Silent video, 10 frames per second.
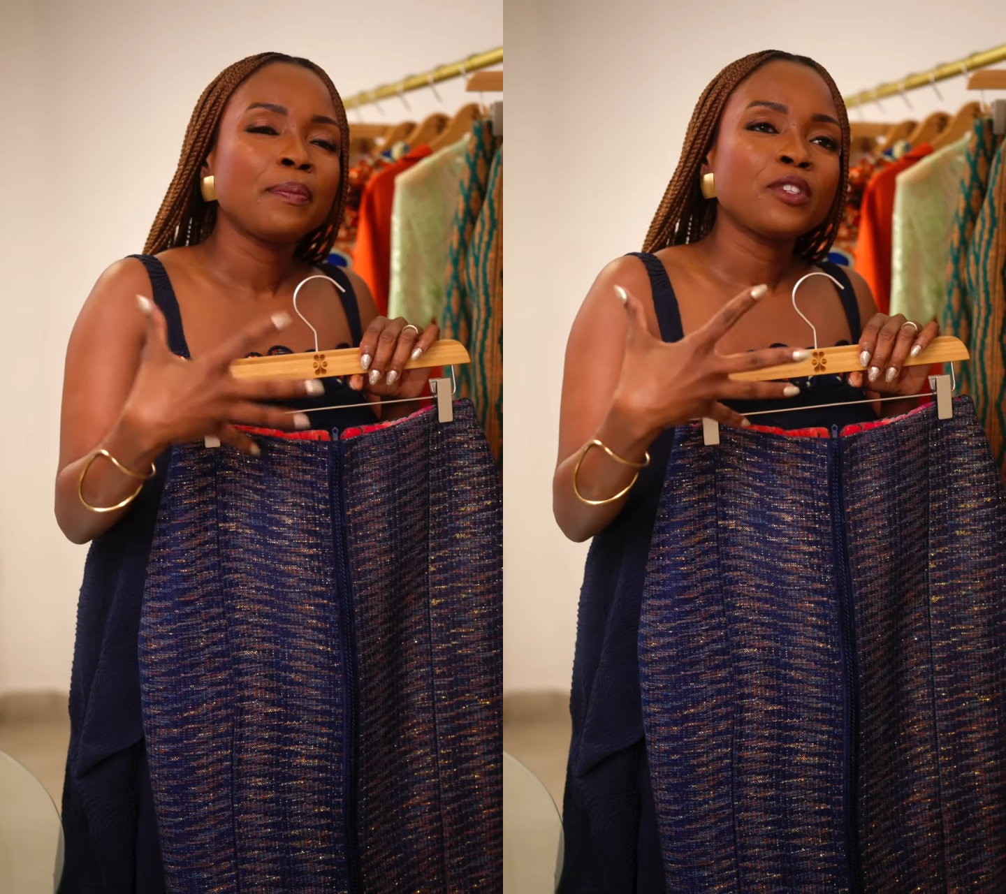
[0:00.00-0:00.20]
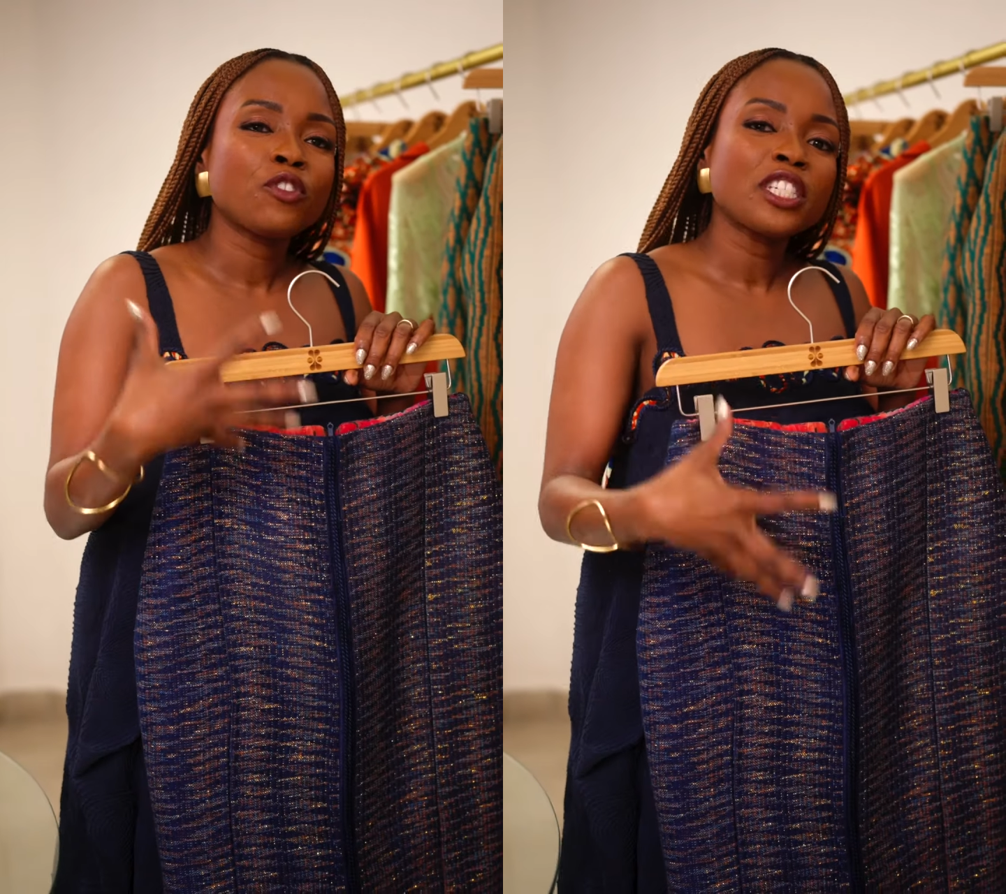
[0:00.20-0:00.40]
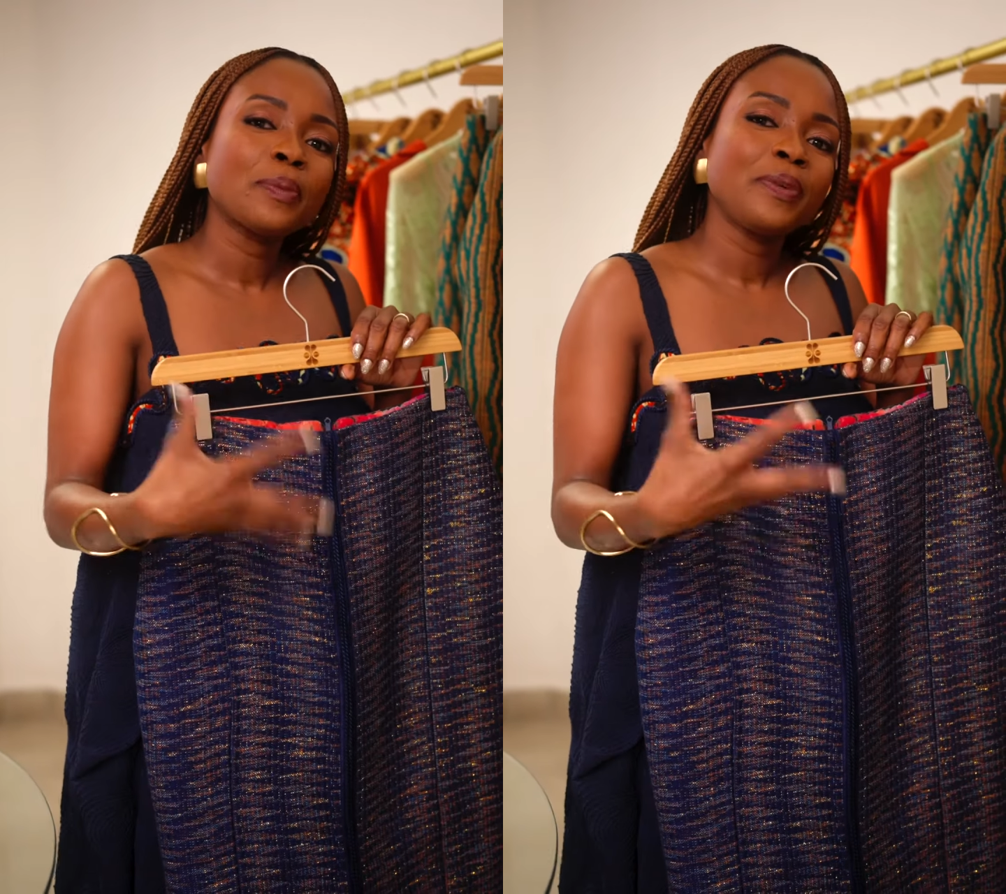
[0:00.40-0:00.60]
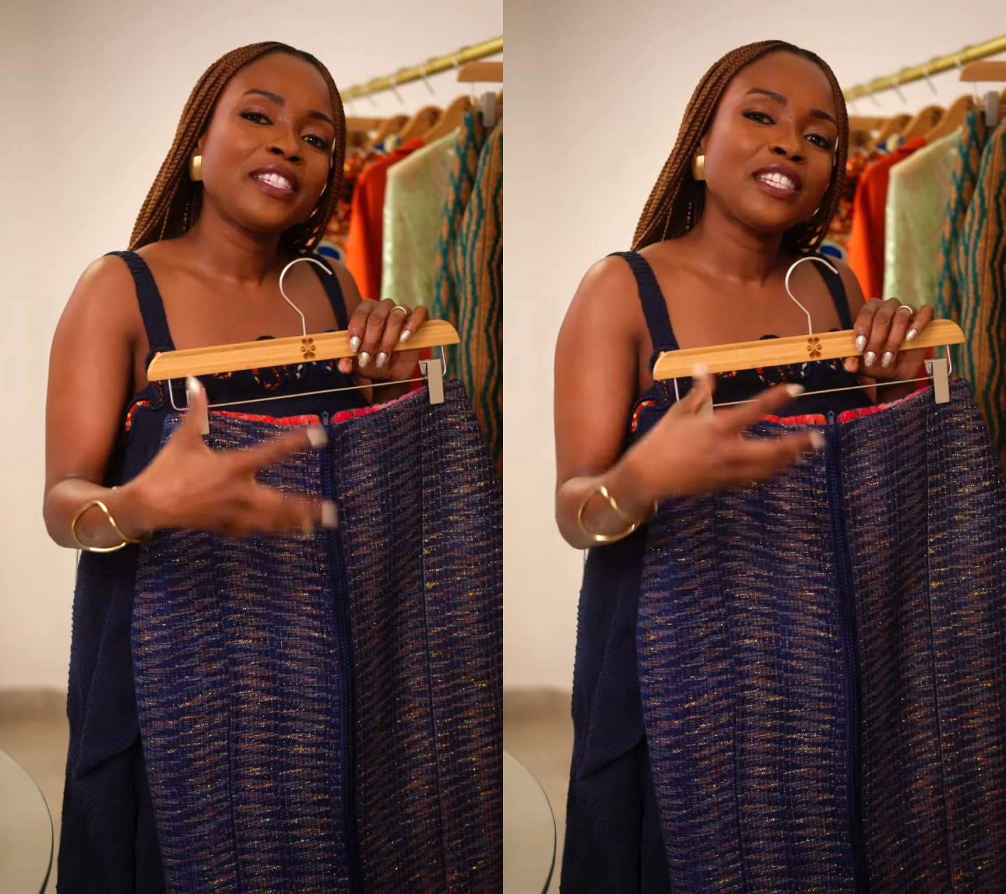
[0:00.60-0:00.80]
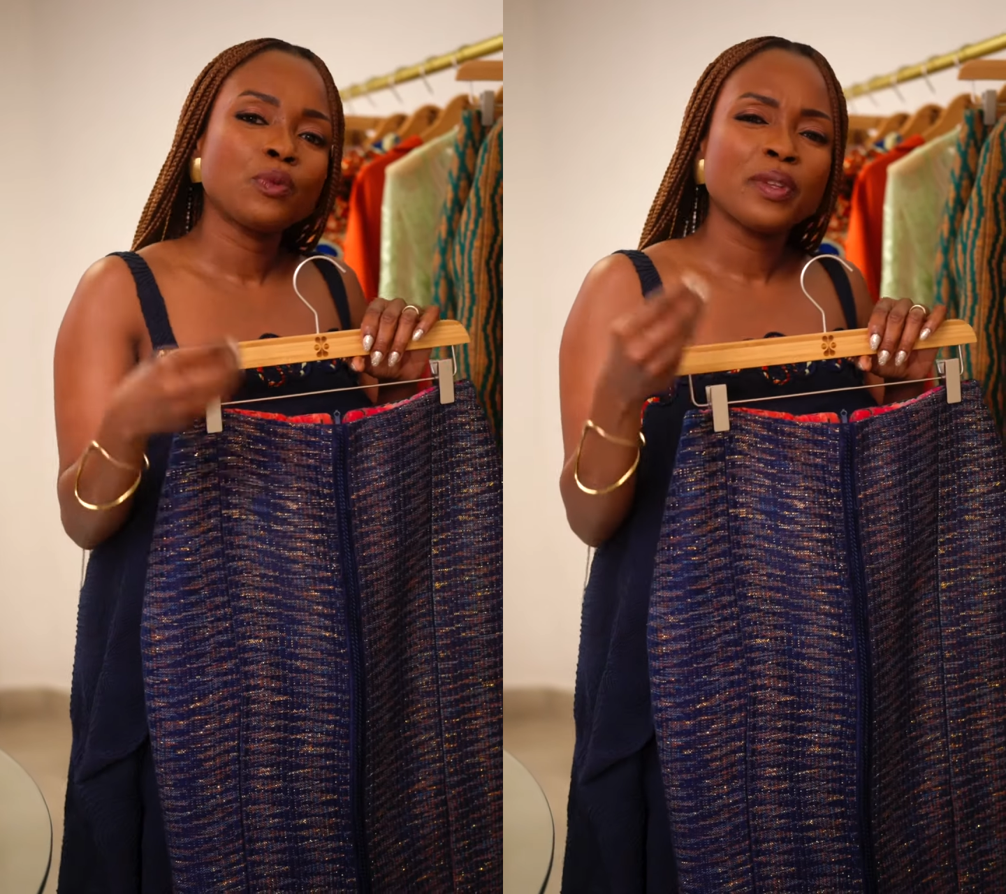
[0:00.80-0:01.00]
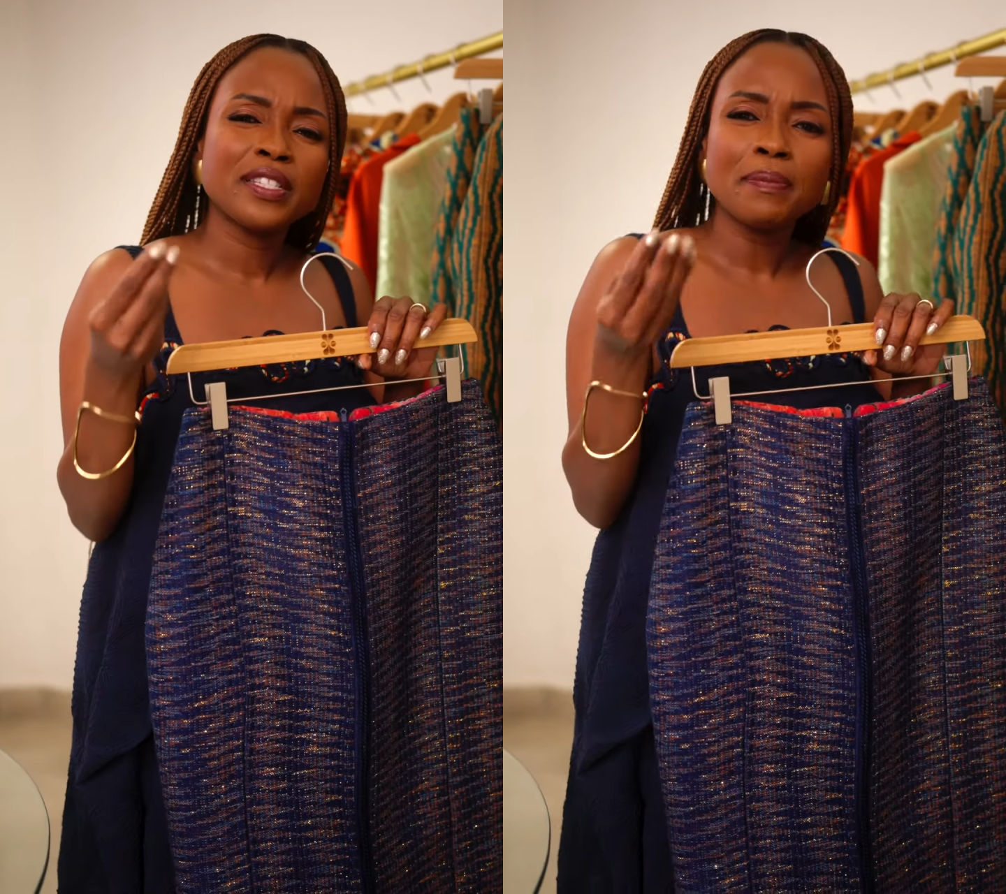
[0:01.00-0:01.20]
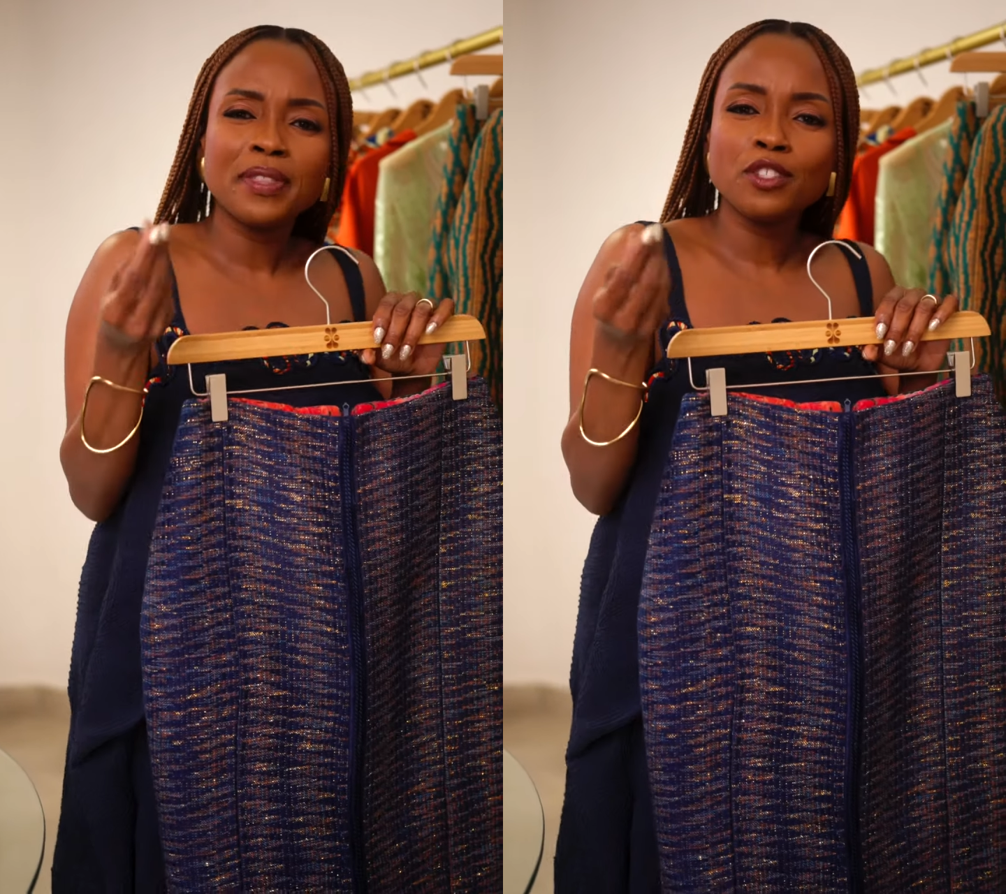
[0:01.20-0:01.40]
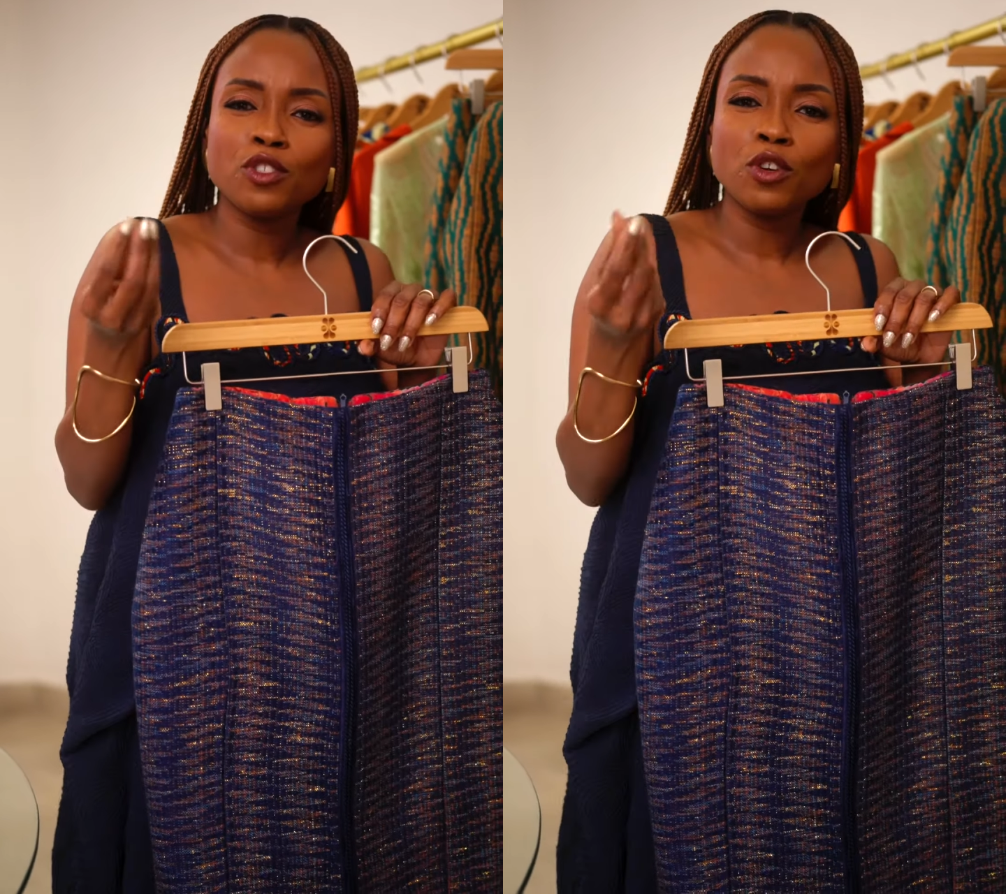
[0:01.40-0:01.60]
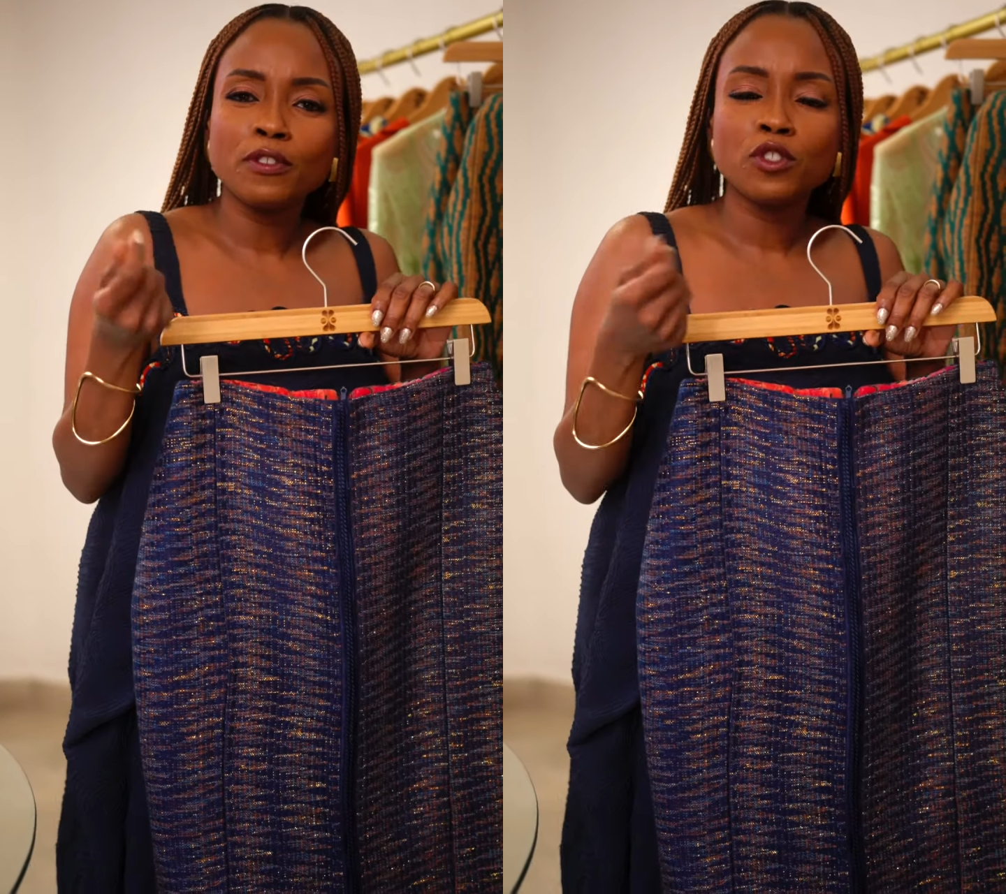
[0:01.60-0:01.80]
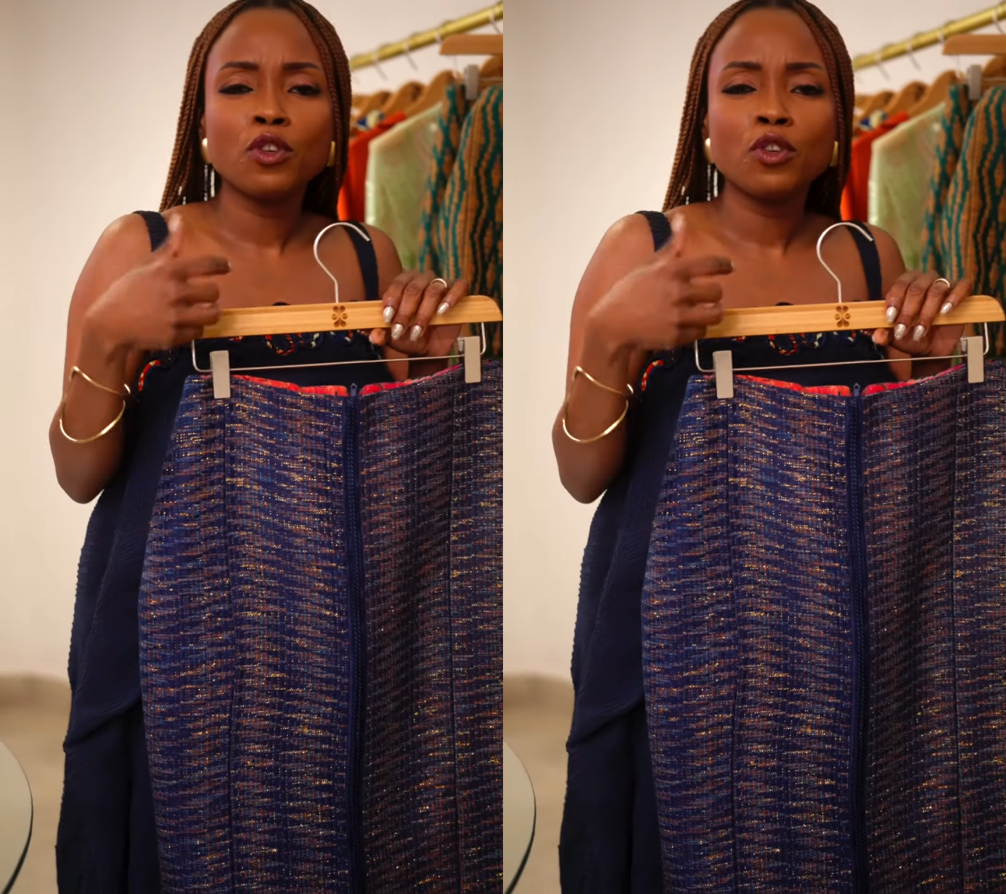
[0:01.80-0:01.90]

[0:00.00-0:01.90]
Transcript: structured pieces with something soft.